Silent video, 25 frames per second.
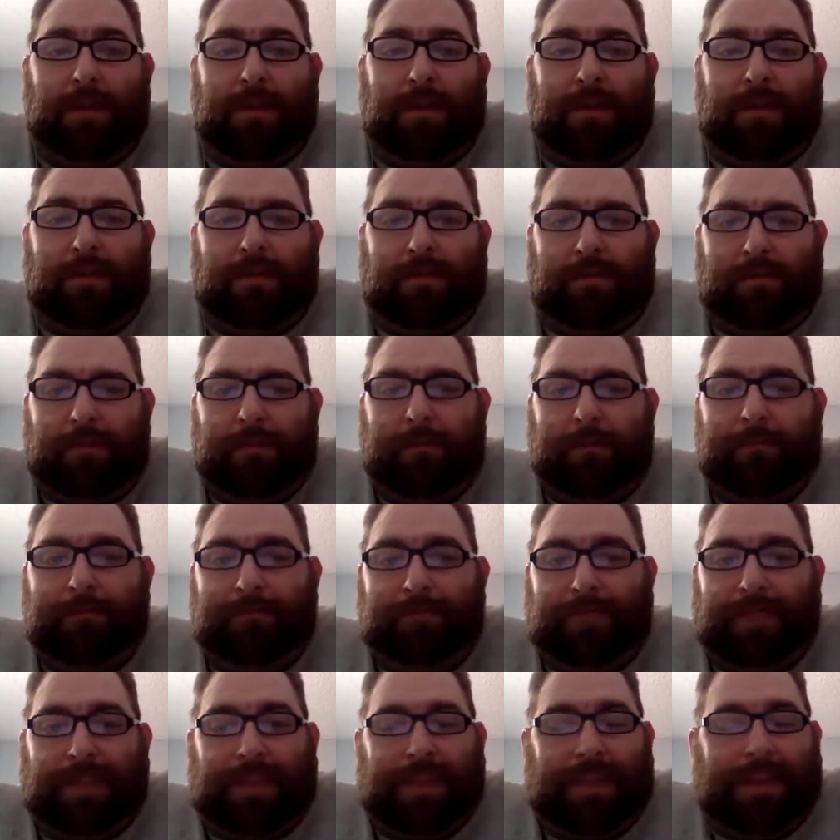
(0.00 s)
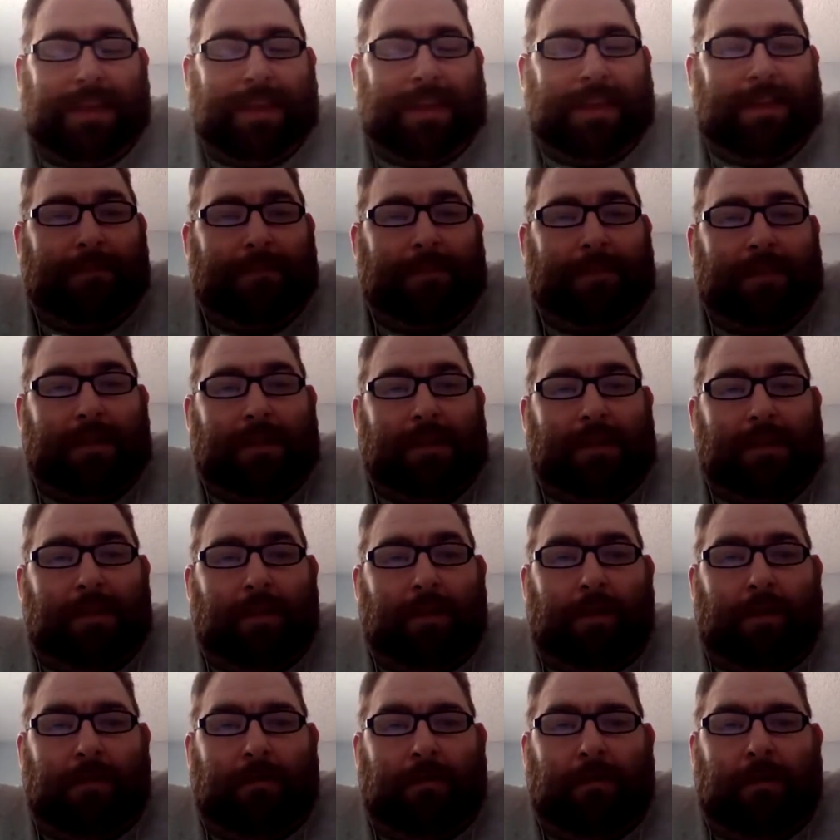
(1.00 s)
There's
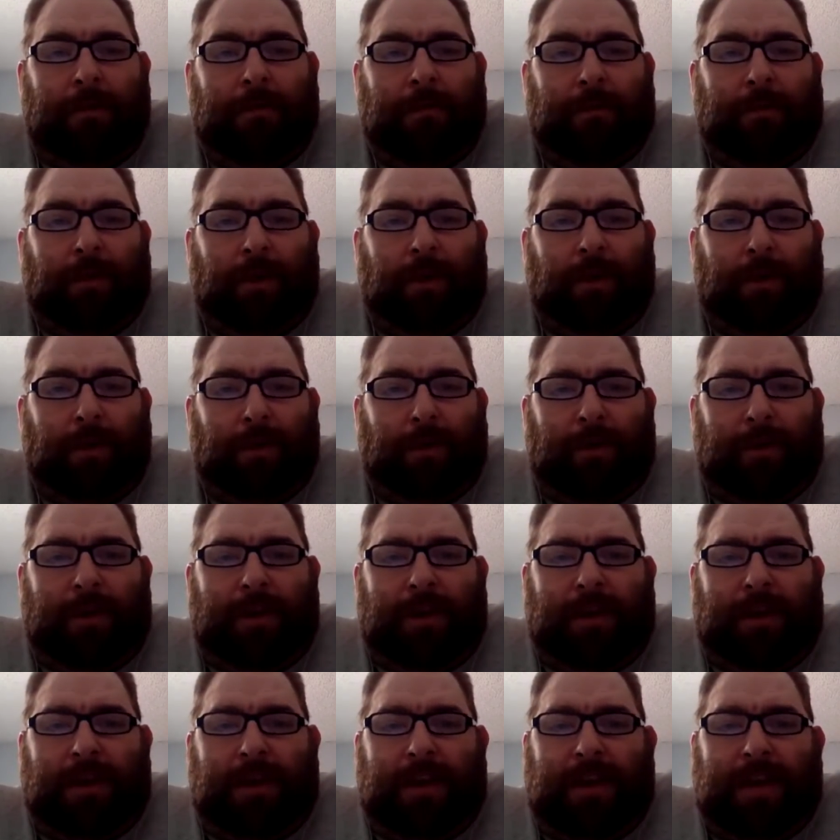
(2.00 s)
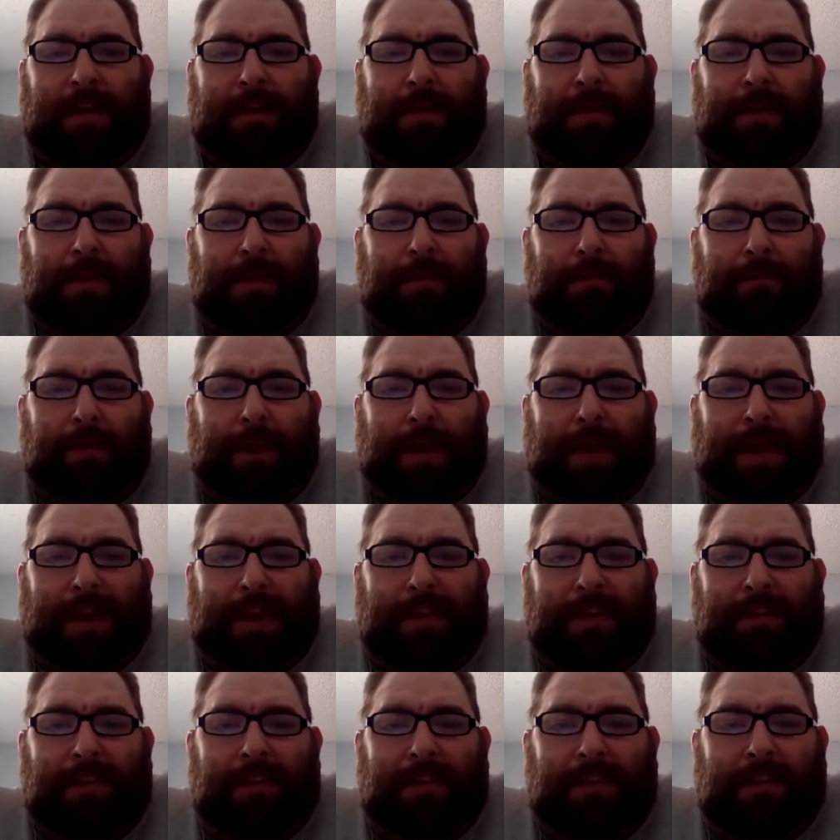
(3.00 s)
if Gerber can keep hitting
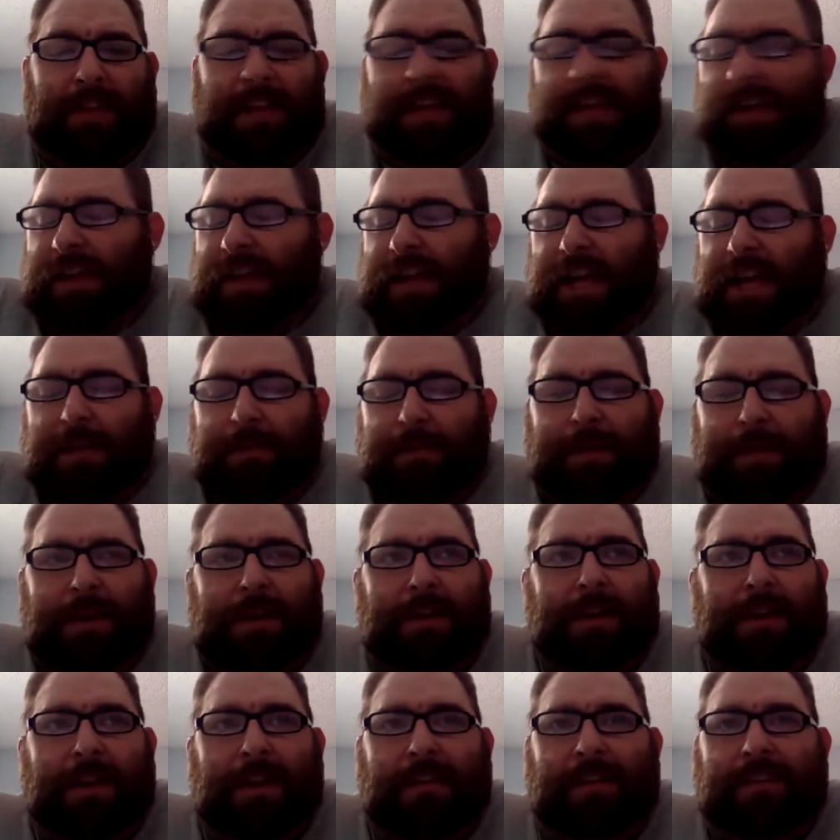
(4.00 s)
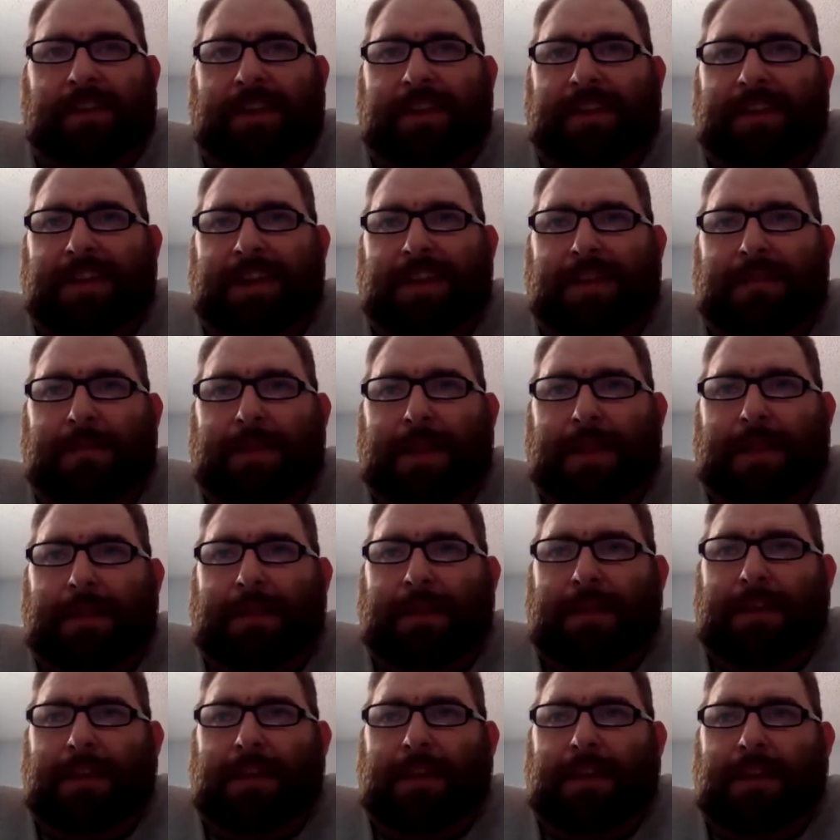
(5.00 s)
bats, keep getting hits like that, maybe
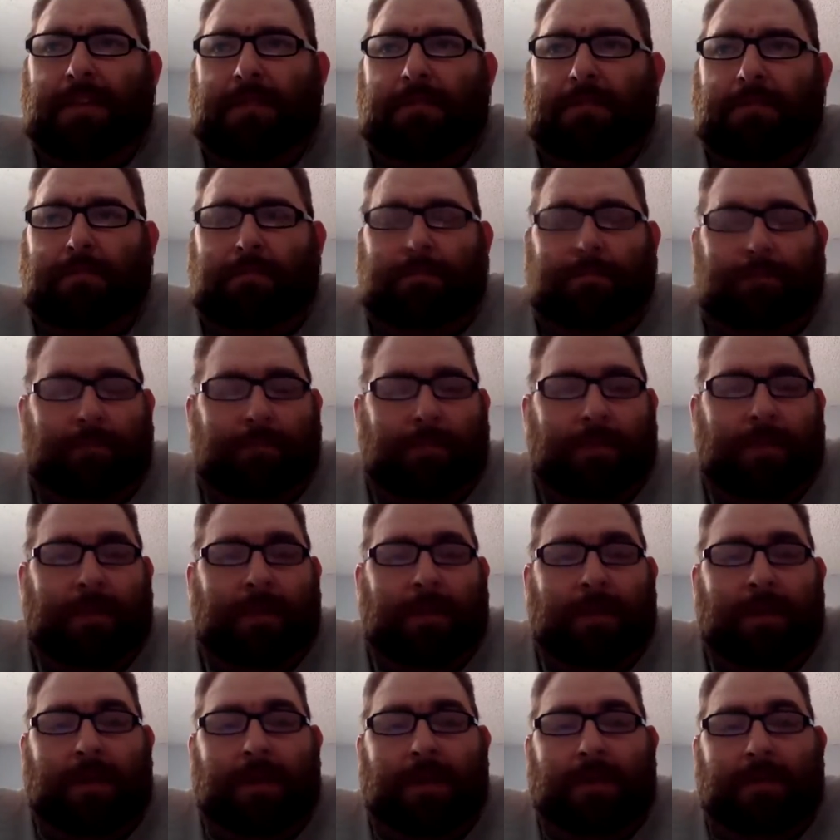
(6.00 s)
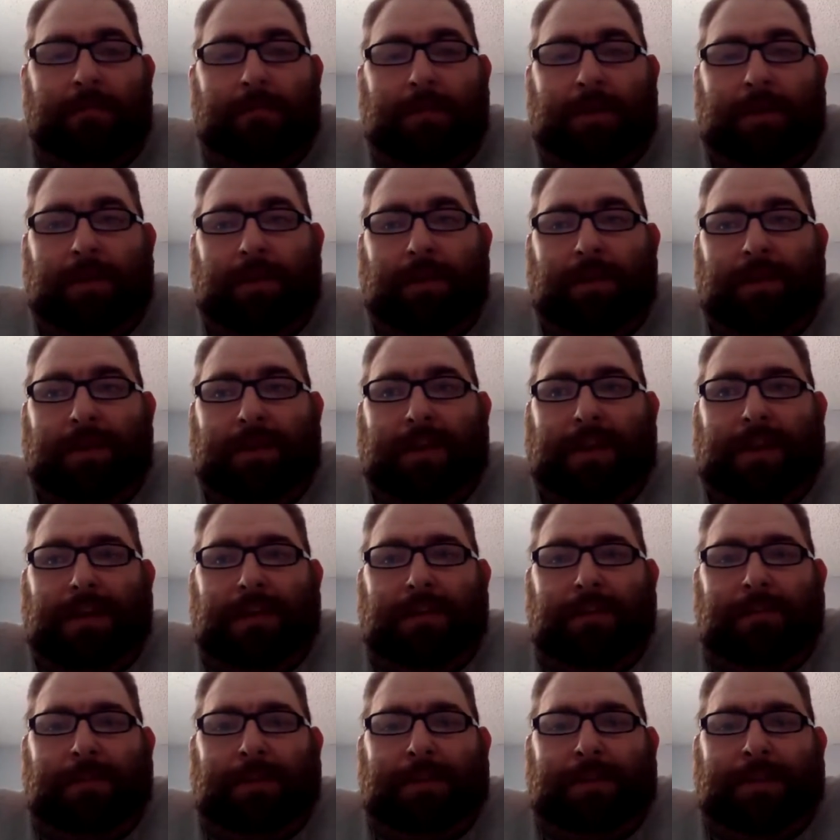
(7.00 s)
he can be looked at as
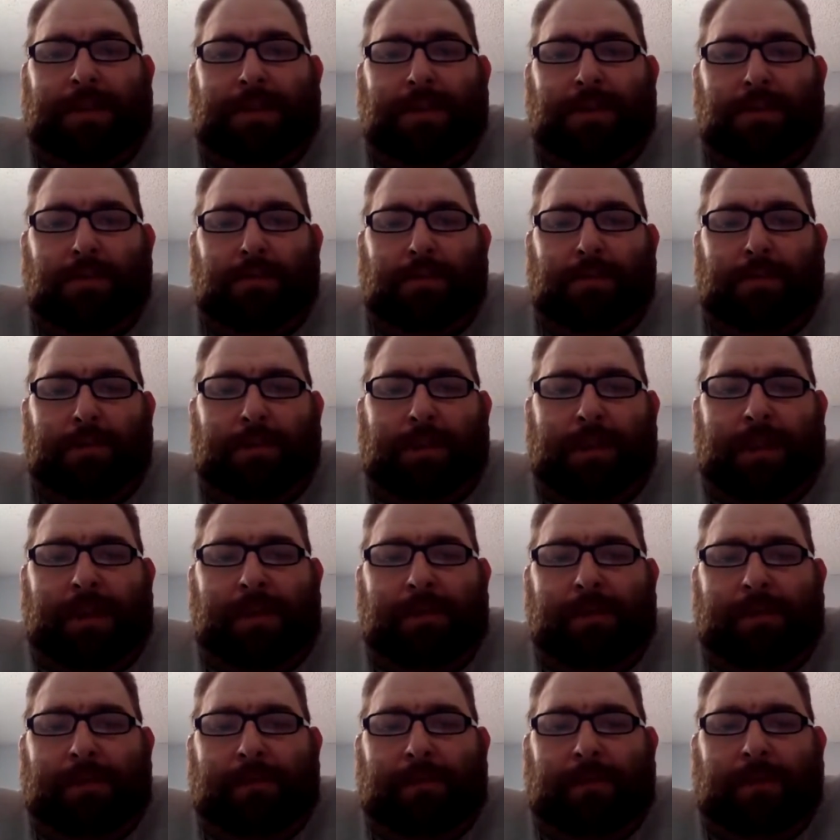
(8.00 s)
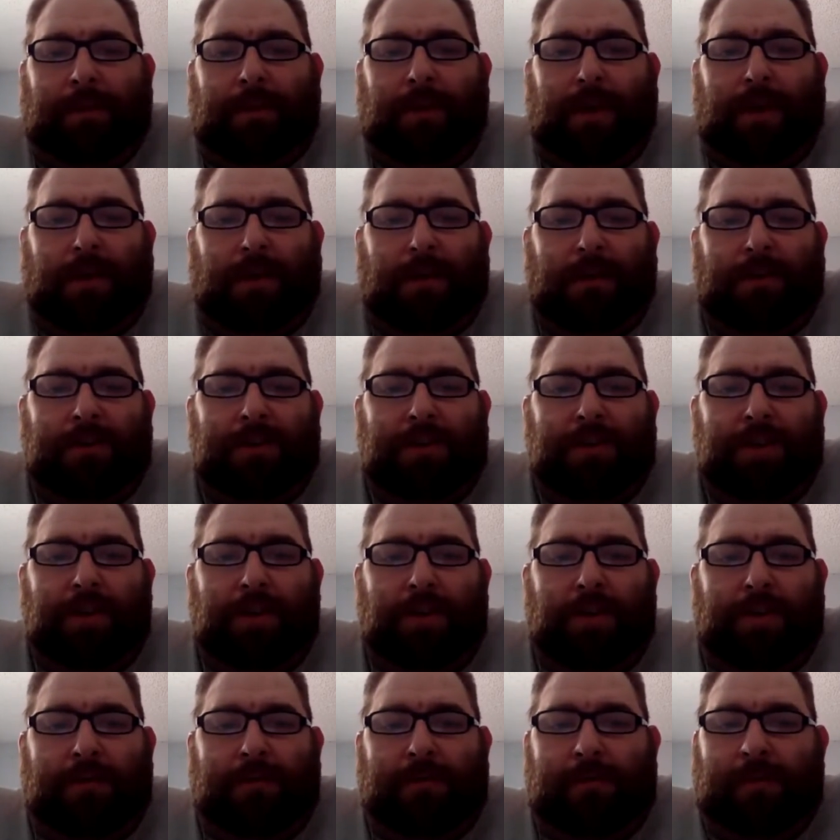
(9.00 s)
a potential replacement for Connor
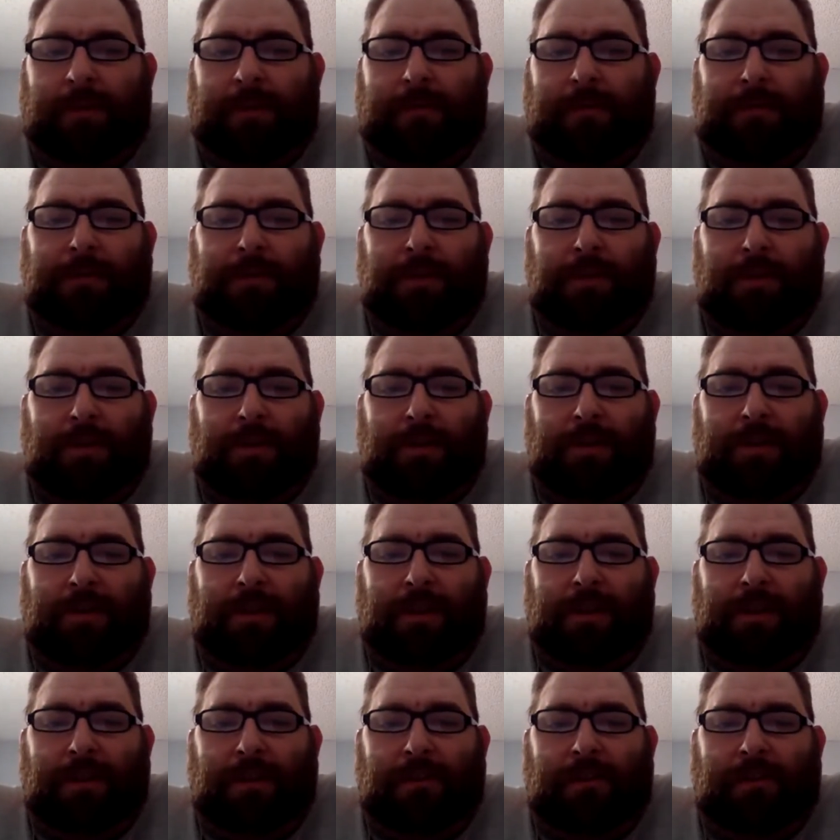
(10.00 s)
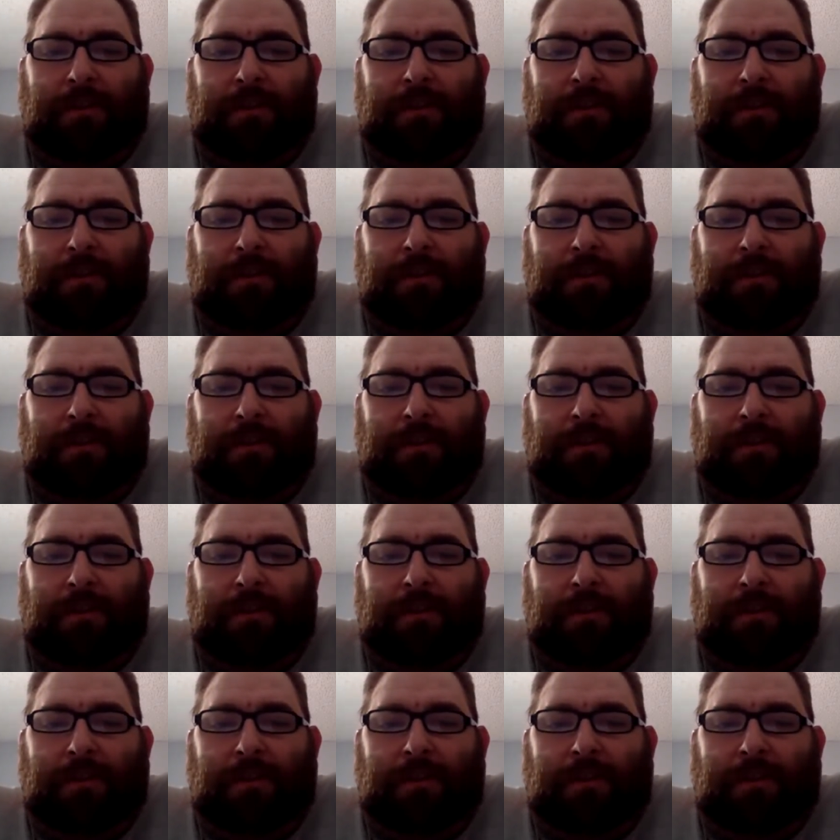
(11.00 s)
Joe if Joe continues